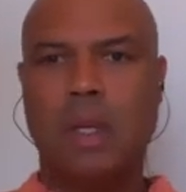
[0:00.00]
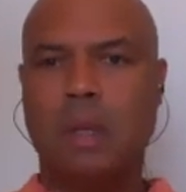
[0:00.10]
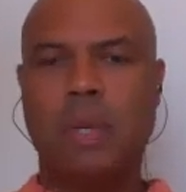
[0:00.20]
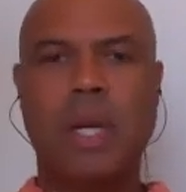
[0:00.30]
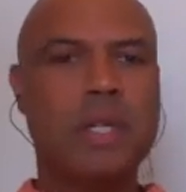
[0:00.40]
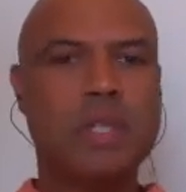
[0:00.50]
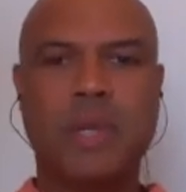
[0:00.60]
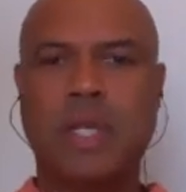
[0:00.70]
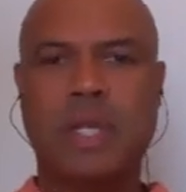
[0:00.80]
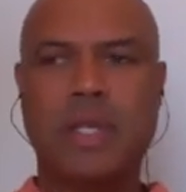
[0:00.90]

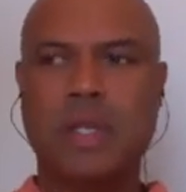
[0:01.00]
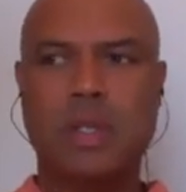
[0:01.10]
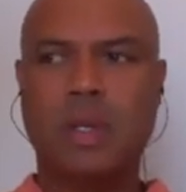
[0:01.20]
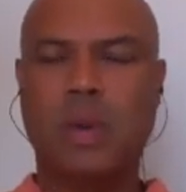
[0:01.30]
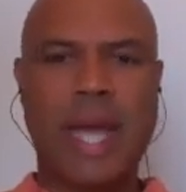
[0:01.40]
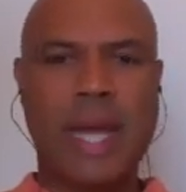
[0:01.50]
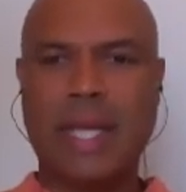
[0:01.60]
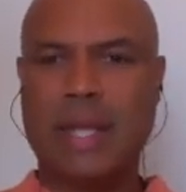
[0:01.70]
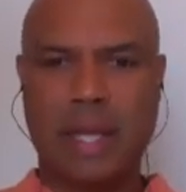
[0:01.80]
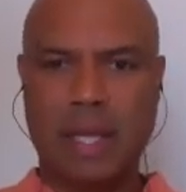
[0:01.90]
punishment doesn't do
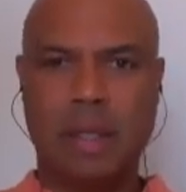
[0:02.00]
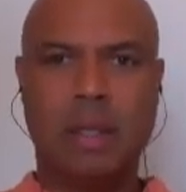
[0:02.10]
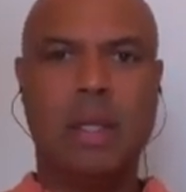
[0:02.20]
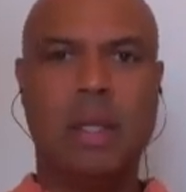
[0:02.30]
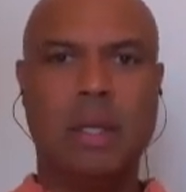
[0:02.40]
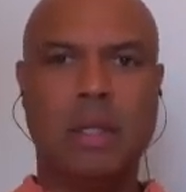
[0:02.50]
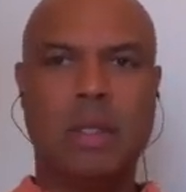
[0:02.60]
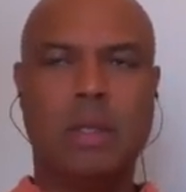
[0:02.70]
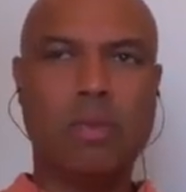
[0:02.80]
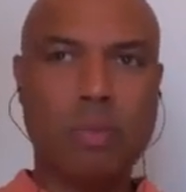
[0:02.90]
anything
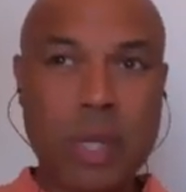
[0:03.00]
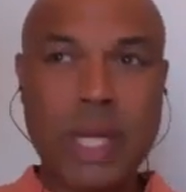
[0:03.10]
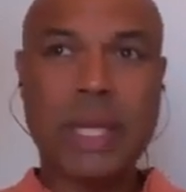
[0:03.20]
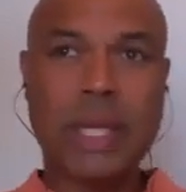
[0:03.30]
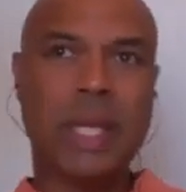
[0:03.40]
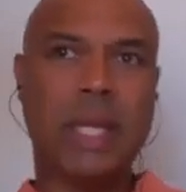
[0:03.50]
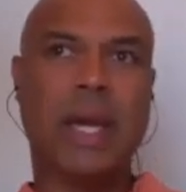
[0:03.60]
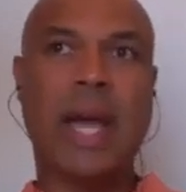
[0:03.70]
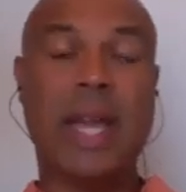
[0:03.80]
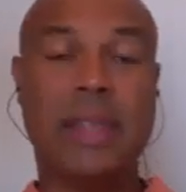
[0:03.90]
to
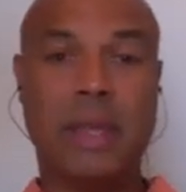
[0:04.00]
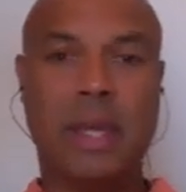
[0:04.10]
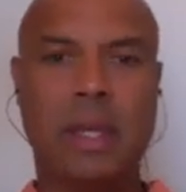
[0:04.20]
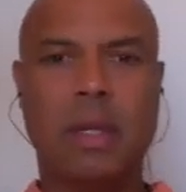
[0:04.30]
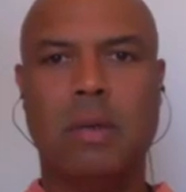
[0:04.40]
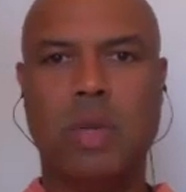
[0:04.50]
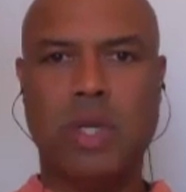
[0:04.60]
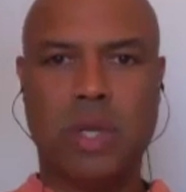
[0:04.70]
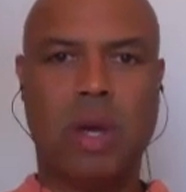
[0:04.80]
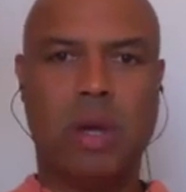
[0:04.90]
really, I think,
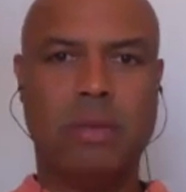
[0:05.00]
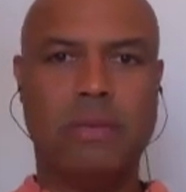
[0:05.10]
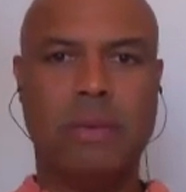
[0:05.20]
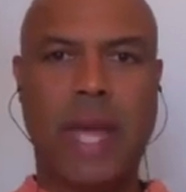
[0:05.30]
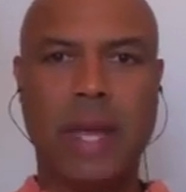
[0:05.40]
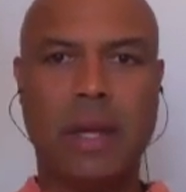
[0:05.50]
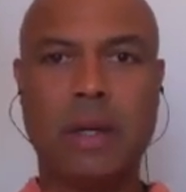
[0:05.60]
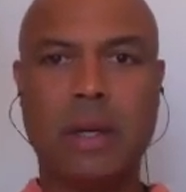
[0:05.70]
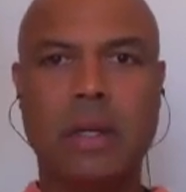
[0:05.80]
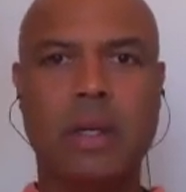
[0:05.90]
resolve
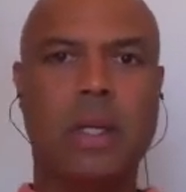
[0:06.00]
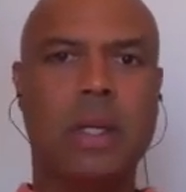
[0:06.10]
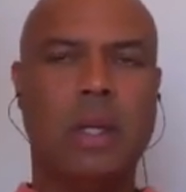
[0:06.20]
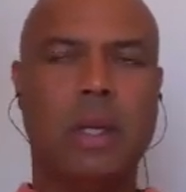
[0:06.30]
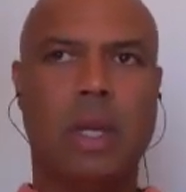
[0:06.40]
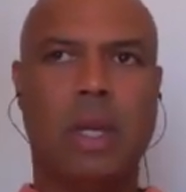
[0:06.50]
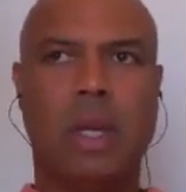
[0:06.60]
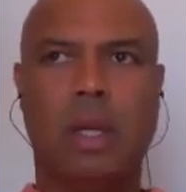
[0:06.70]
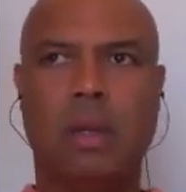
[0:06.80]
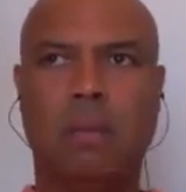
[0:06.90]
anger.
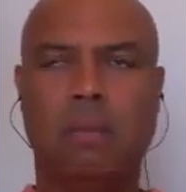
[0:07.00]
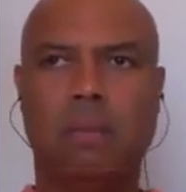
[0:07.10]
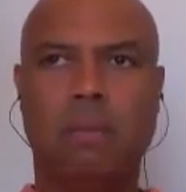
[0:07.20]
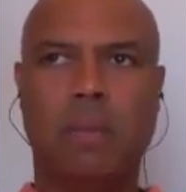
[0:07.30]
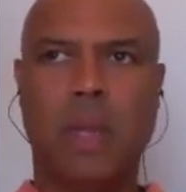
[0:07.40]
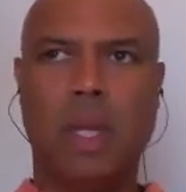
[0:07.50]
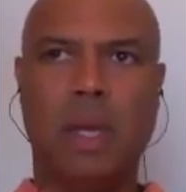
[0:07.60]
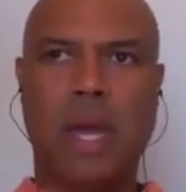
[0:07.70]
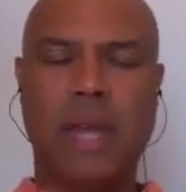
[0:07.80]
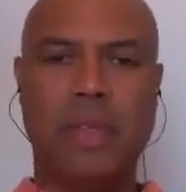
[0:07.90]

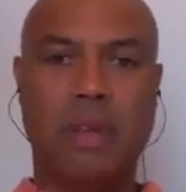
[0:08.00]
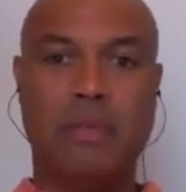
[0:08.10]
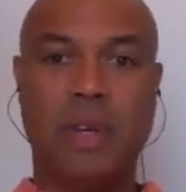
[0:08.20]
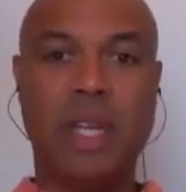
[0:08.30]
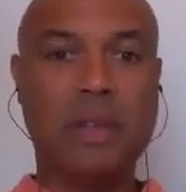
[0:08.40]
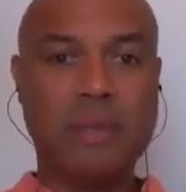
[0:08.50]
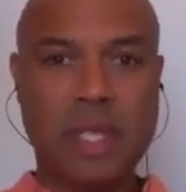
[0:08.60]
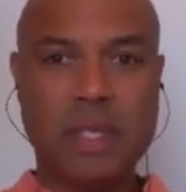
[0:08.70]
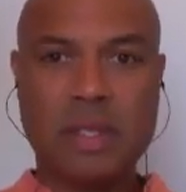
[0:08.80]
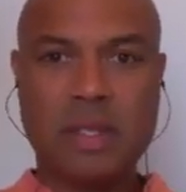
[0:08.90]
I think
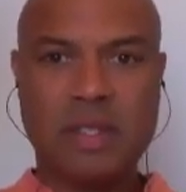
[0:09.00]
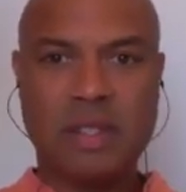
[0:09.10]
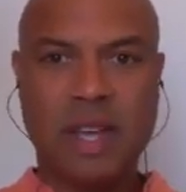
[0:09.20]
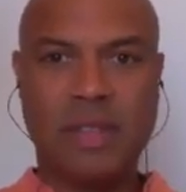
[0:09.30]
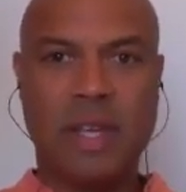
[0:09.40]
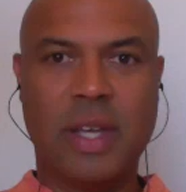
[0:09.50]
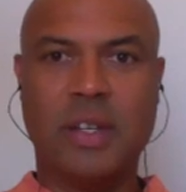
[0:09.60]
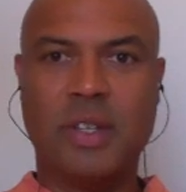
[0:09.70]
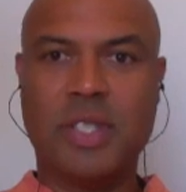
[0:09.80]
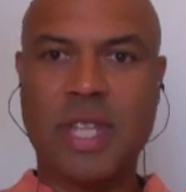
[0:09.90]
forgiveness, I think
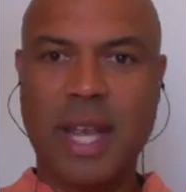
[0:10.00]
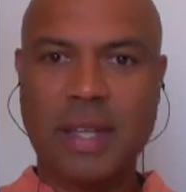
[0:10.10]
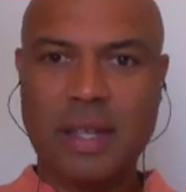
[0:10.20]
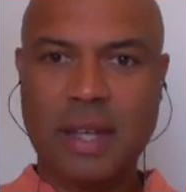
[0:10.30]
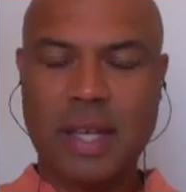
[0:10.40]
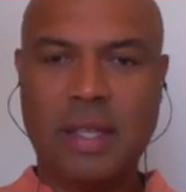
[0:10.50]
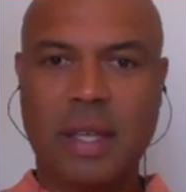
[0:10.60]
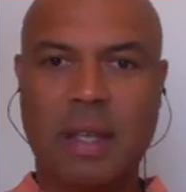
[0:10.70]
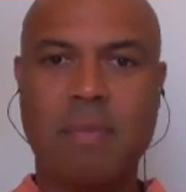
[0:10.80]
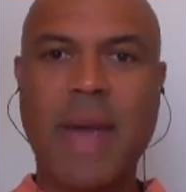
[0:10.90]
understanding, I
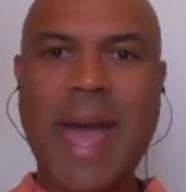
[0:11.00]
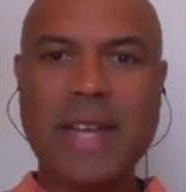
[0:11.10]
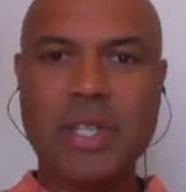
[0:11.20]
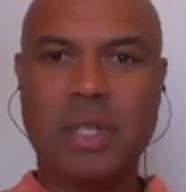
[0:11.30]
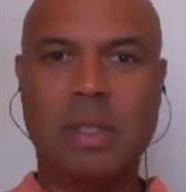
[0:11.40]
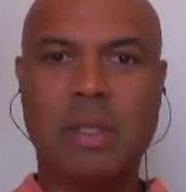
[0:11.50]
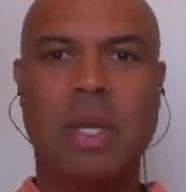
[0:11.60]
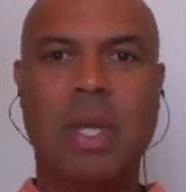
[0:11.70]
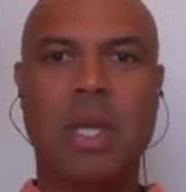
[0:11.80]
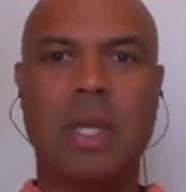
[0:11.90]
think compassion
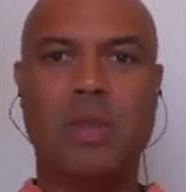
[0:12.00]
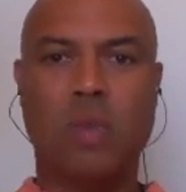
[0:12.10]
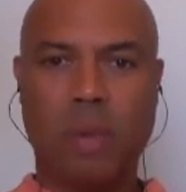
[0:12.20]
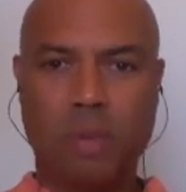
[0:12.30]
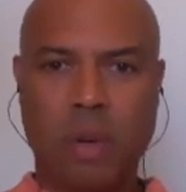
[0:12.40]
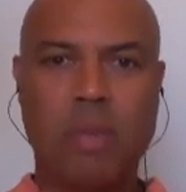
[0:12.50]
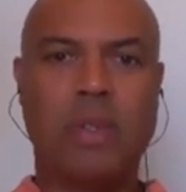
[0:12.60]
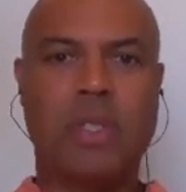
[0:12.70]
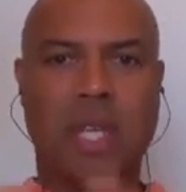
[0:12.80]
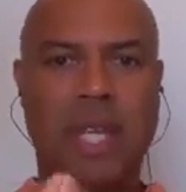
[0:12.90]
is what
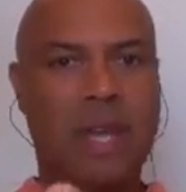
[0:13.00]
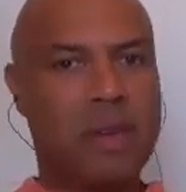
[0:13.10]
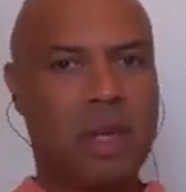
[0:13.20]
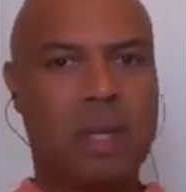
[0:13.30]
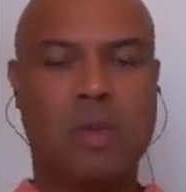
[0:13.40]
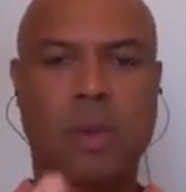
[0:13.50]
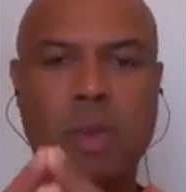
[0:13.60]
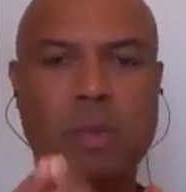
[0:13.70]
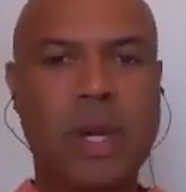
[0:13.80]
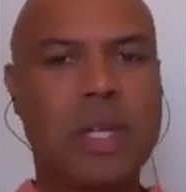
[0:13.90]
promotes togethering. Because when
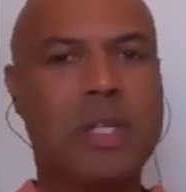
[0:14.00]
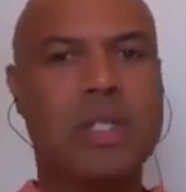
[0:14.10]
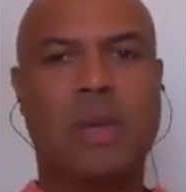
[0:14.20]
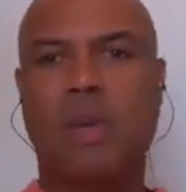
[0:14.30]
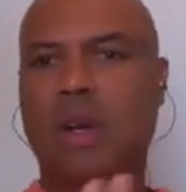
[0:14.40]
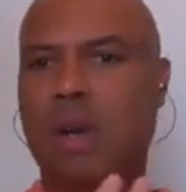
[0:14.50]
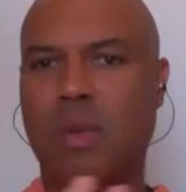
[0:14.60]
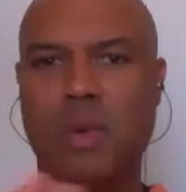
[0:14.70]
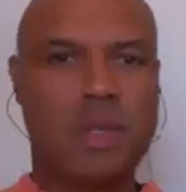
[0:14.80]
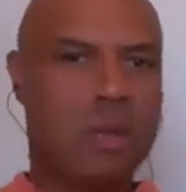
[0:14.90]
we punish someone, all
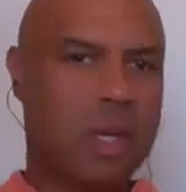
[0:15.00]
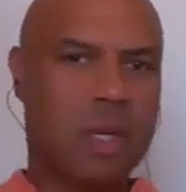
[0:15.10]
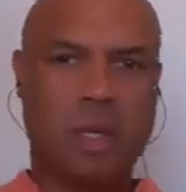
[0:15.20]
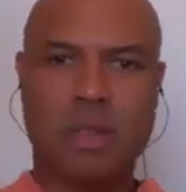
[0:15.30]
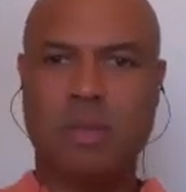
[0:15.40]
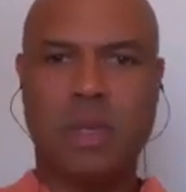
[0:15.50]
we're doing is